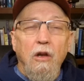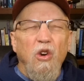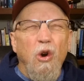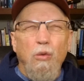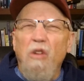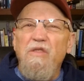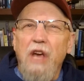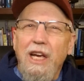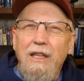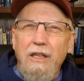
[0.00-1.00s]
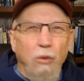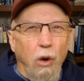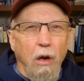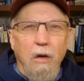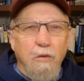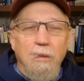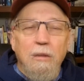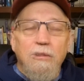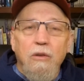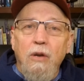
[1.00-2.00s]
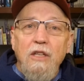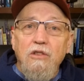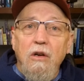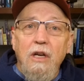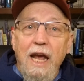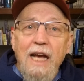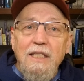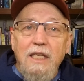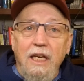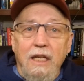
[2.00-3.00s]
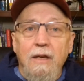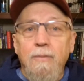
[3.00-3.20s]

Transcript: or we're vaguely aware of them. So I started asking,